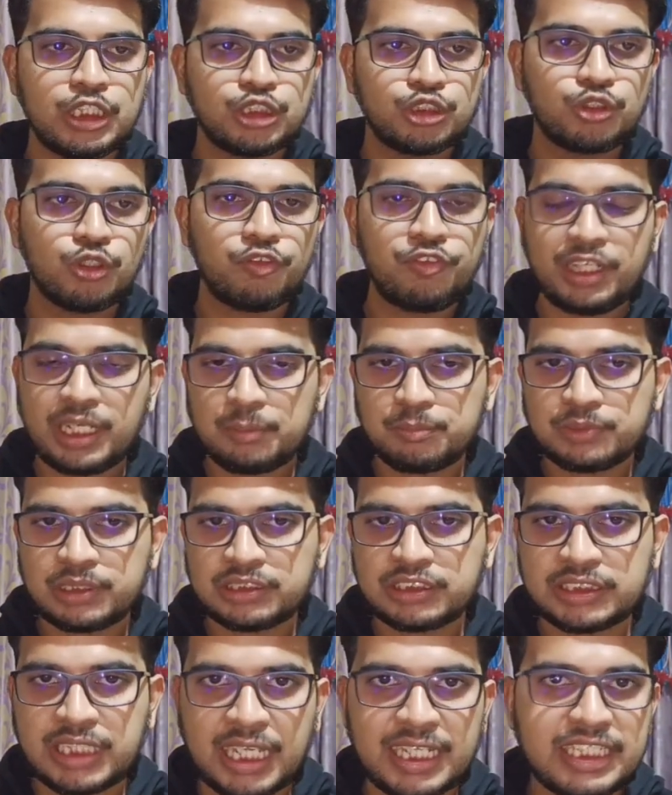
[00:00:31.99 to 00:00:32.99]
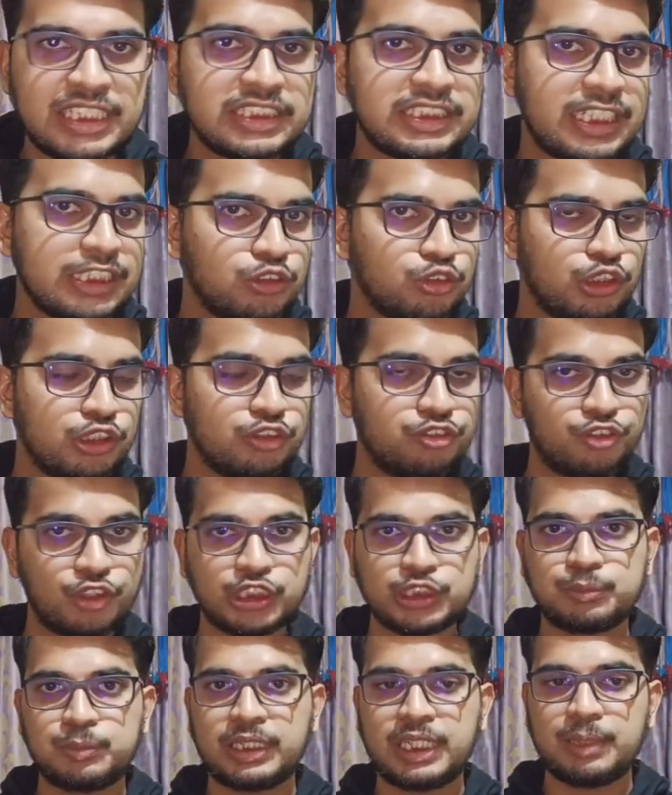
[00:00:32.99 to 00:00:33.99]
So Wilhelm Steinitz actually
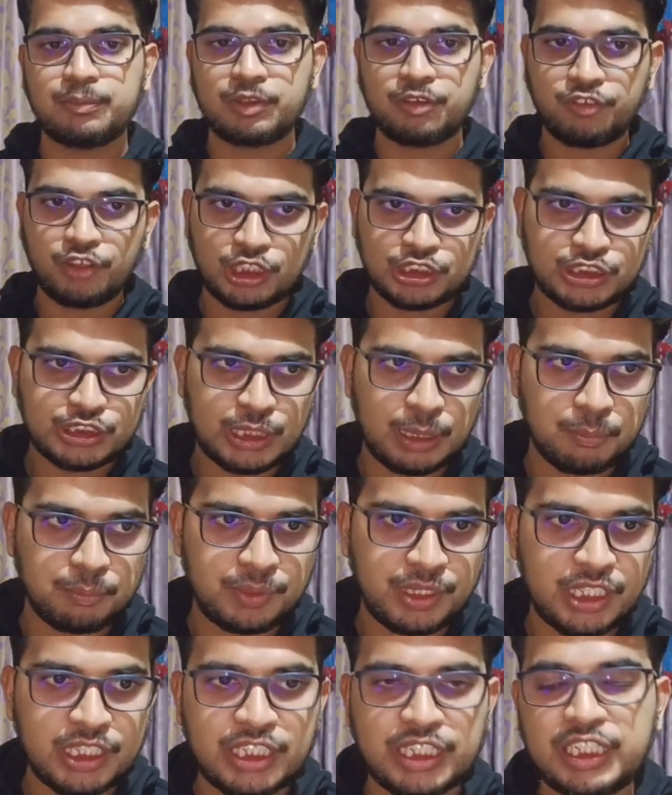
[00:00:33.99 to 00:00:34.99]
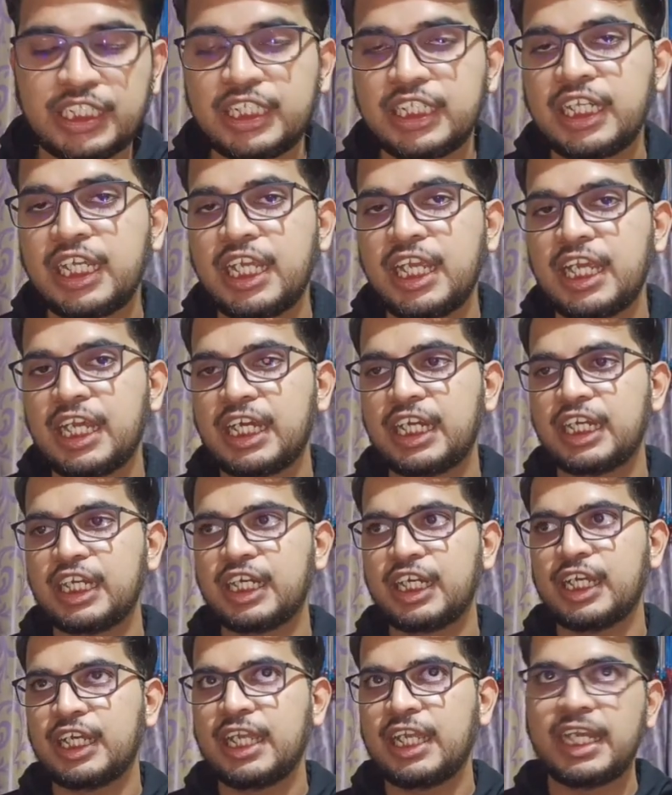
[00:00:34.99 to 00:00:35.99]
first became the world champion in
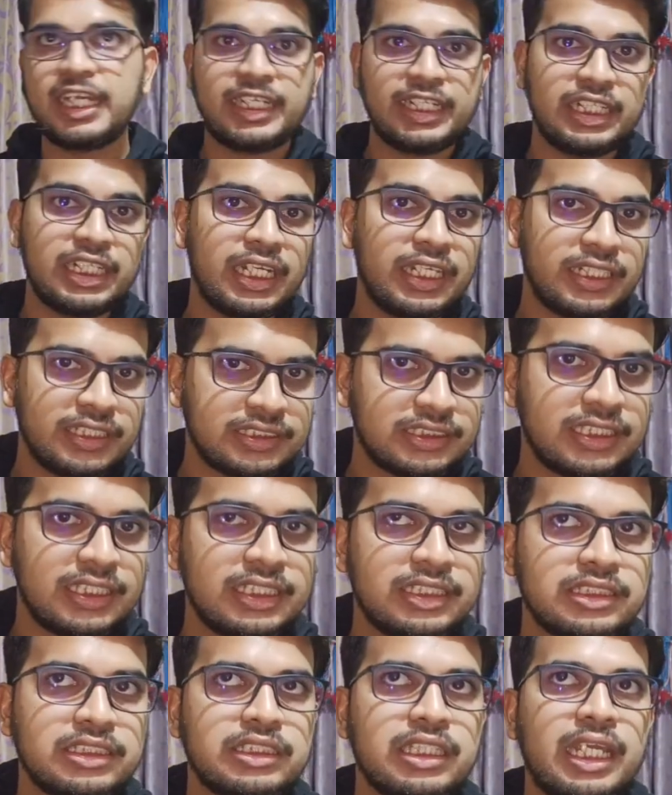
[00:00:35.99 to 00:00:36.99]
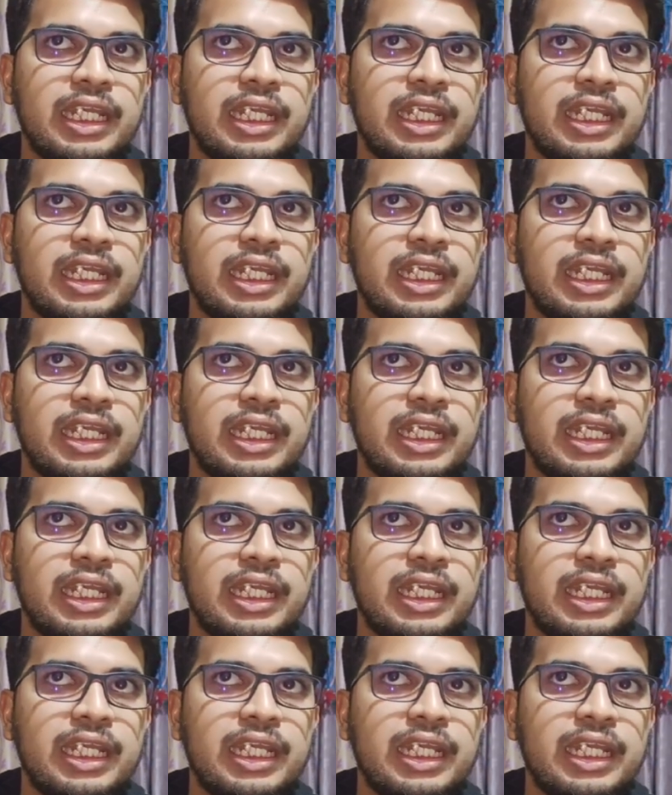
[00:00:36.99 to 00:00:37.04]
1886,